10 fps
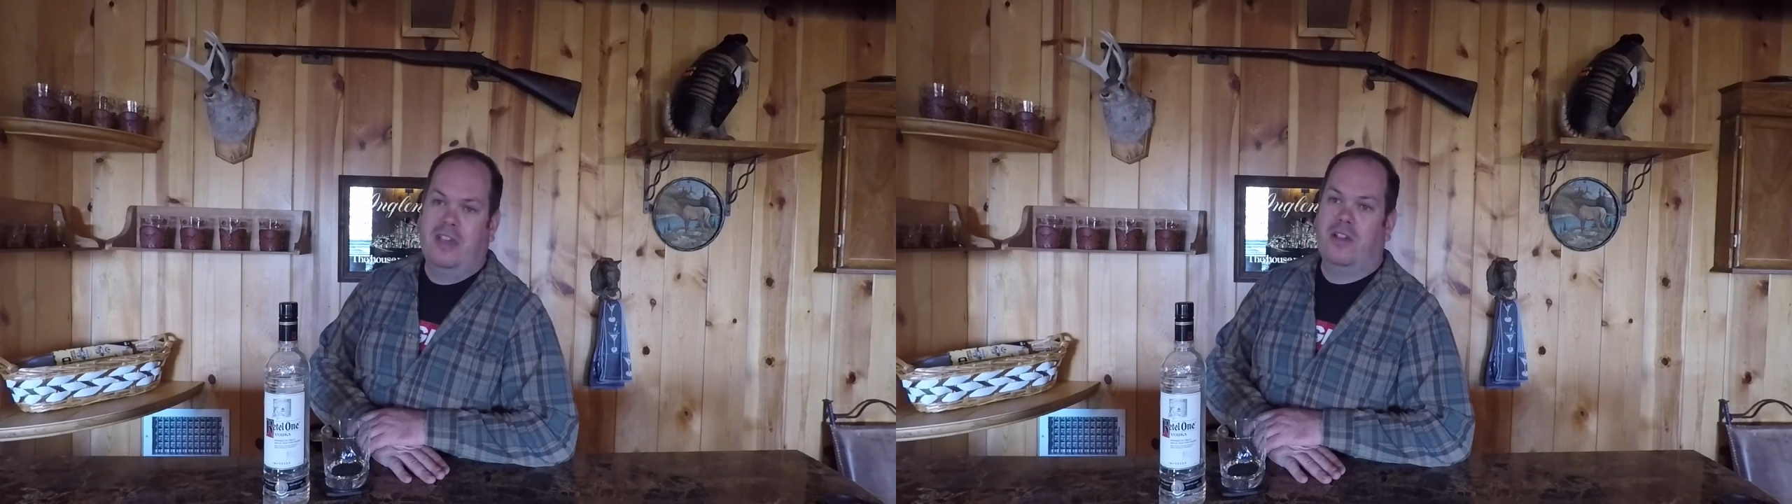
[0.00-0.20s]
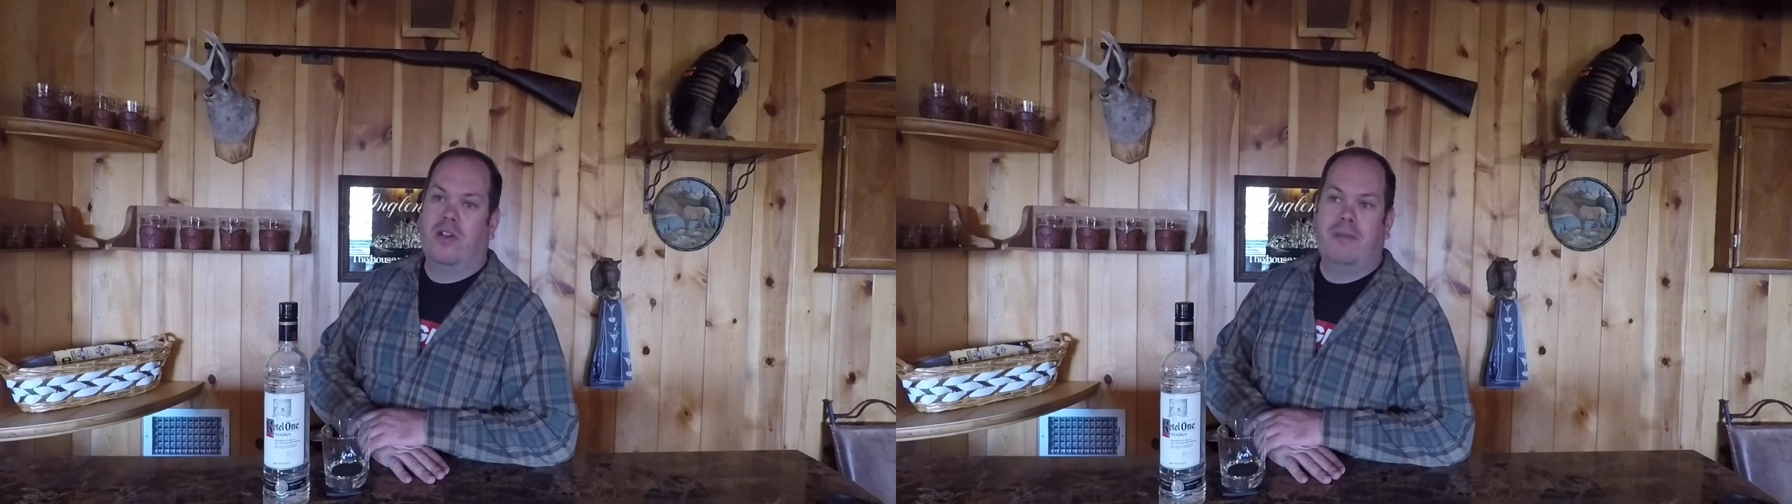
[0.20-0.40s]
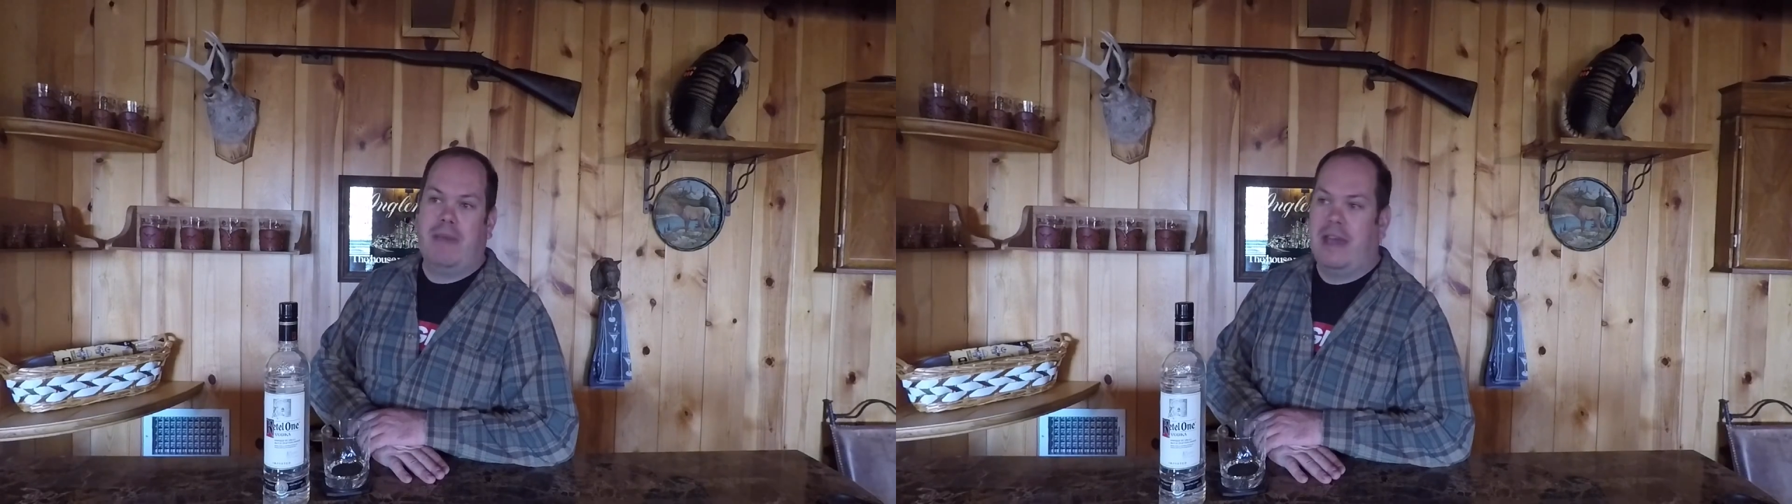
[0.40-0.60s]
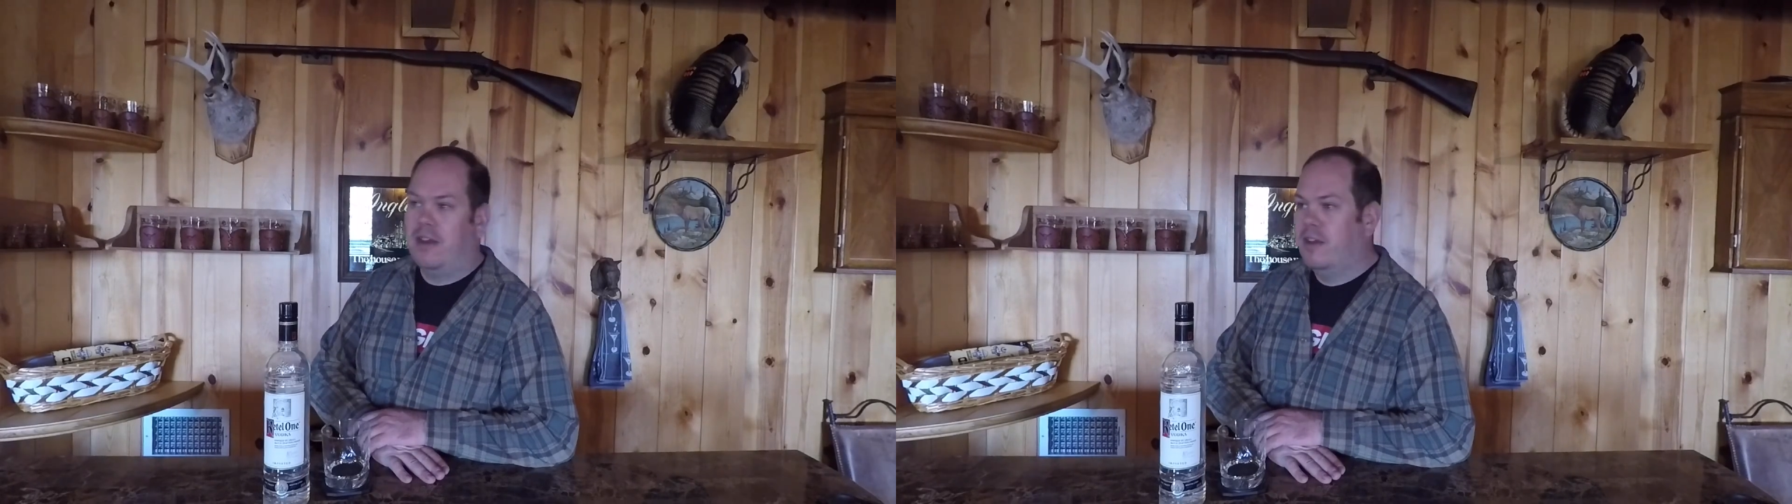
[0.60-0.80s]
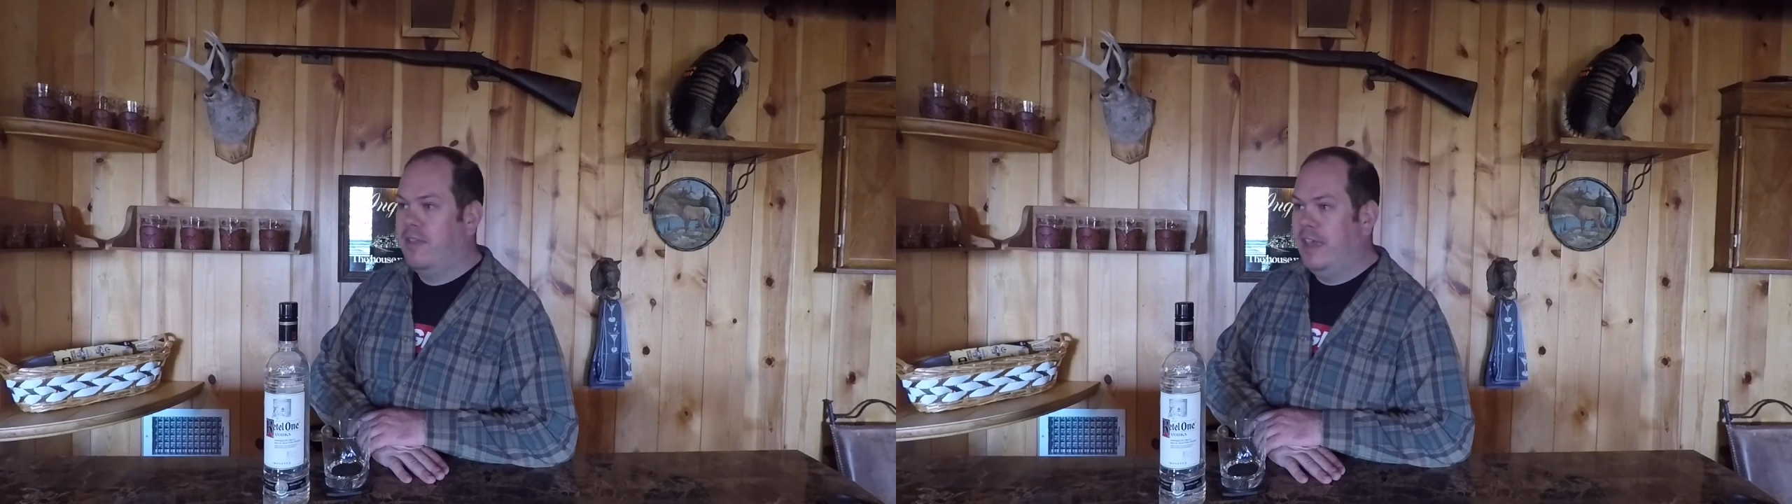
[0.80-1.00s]
Go to bed
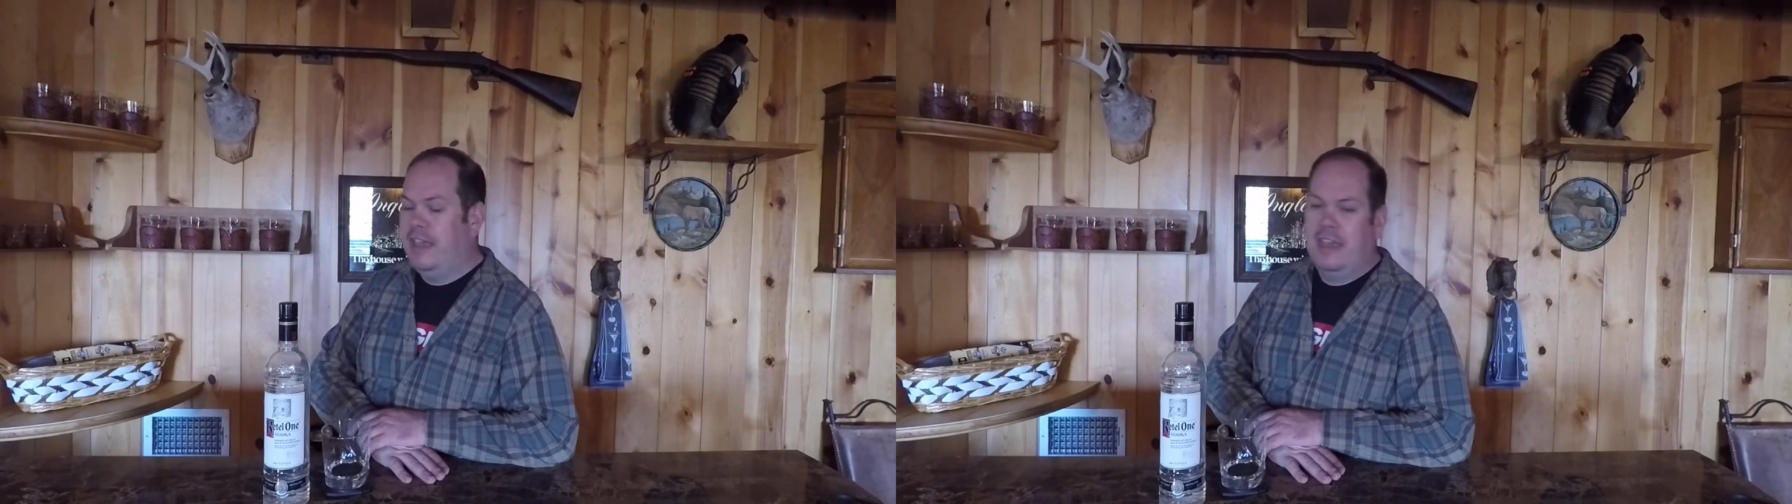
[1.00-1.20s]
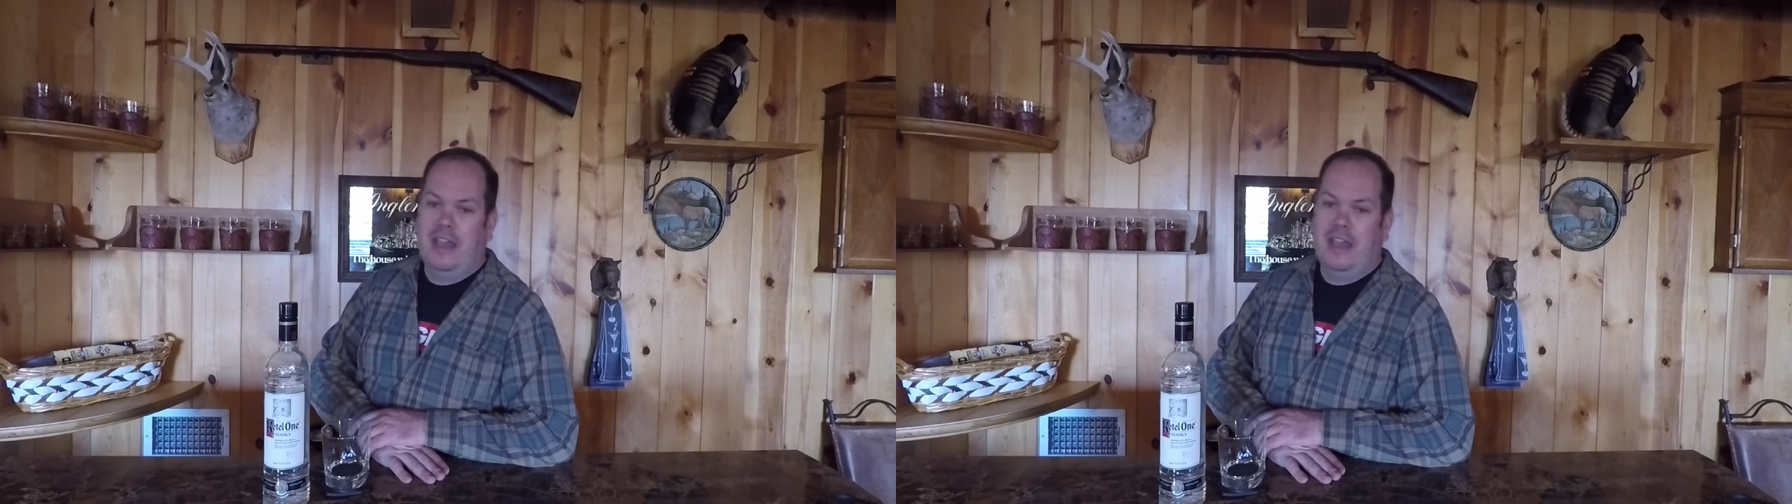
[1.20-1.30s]
early.